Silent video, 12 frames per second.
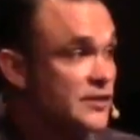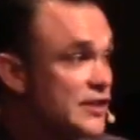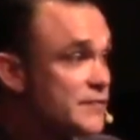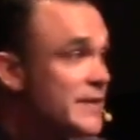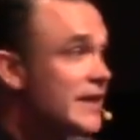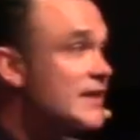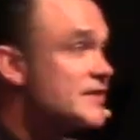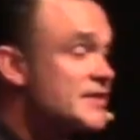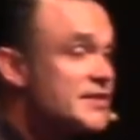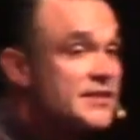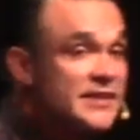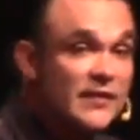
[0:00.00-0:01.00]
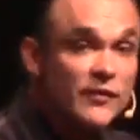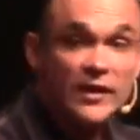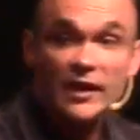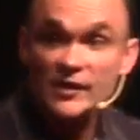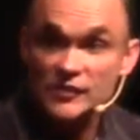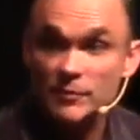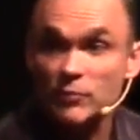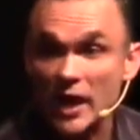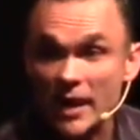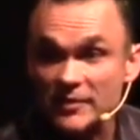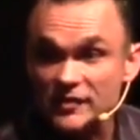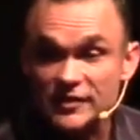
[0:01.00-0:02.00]
Just because he's given us a
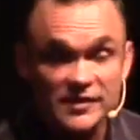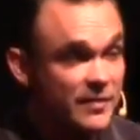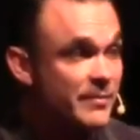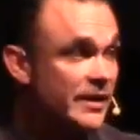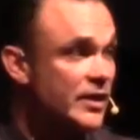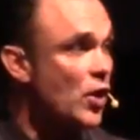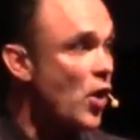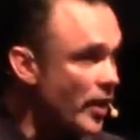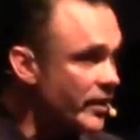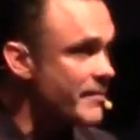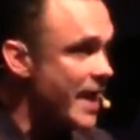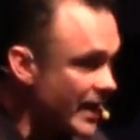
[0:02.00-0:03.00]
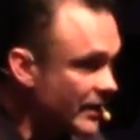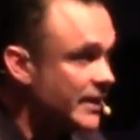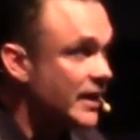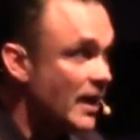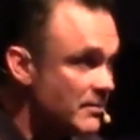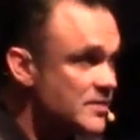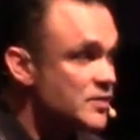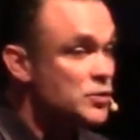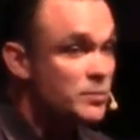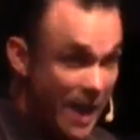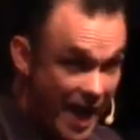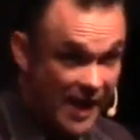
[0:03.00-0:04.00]
promise doesn't mean it automatically comes
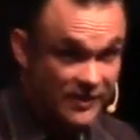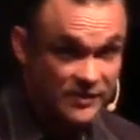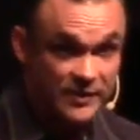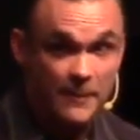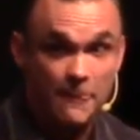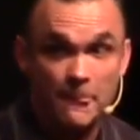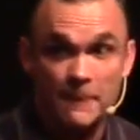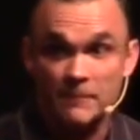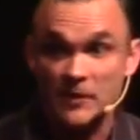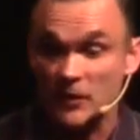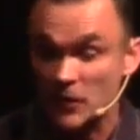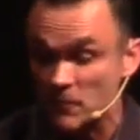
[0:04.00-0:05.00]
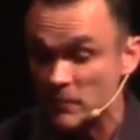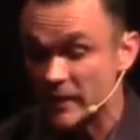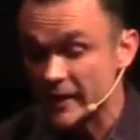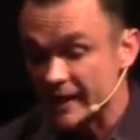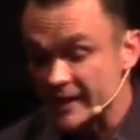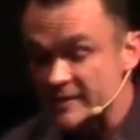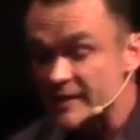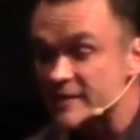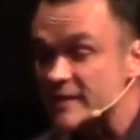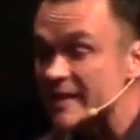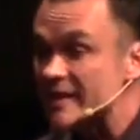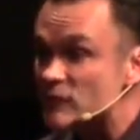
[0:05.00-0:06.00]
to pass. You know, it
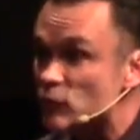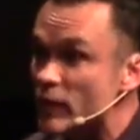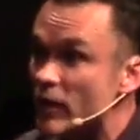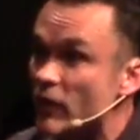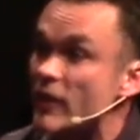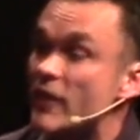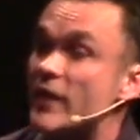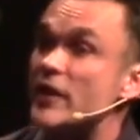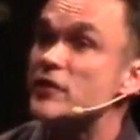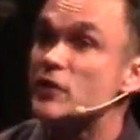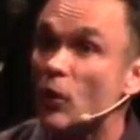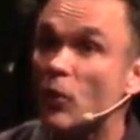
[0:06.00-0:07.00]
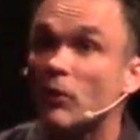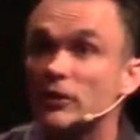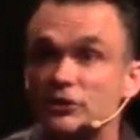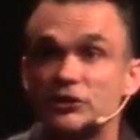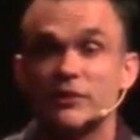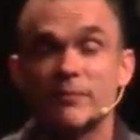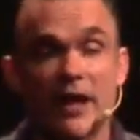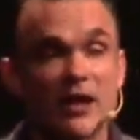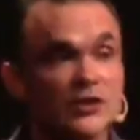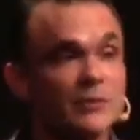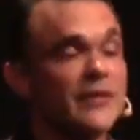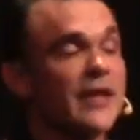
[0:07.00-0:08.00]
is his will that no one should
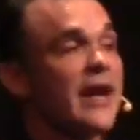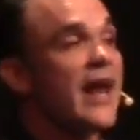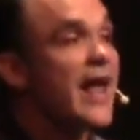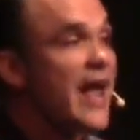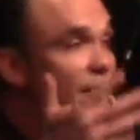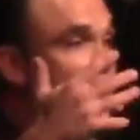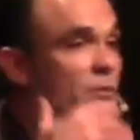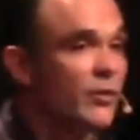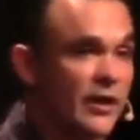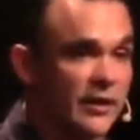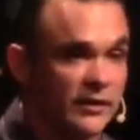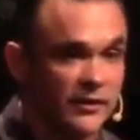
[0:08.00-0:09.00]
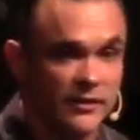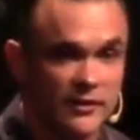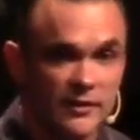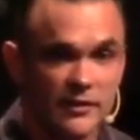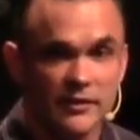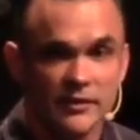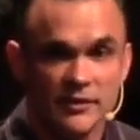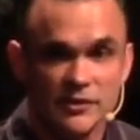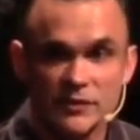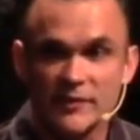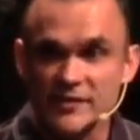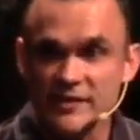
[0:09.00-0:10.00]
perish, but that everyone
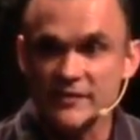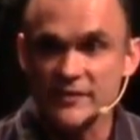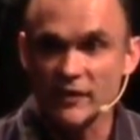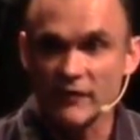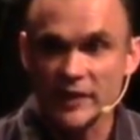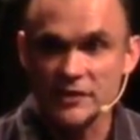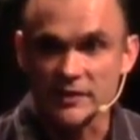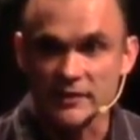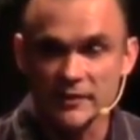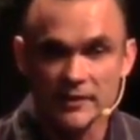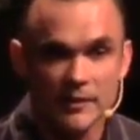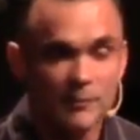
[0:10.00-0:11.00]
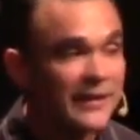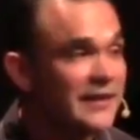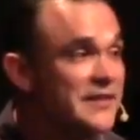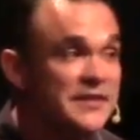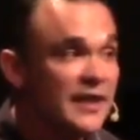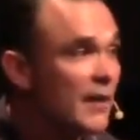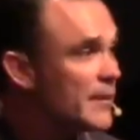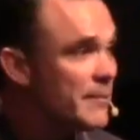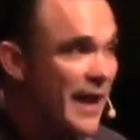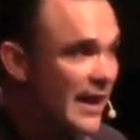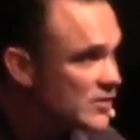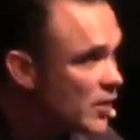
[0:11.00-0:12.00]
should receive salvation. But that doesn't come to
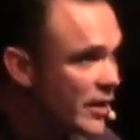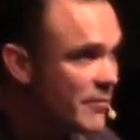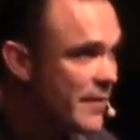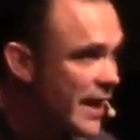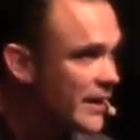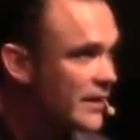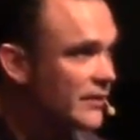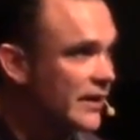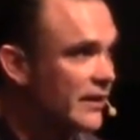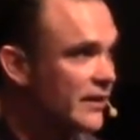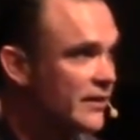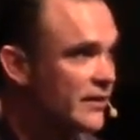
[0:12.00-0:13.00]
pass automatically.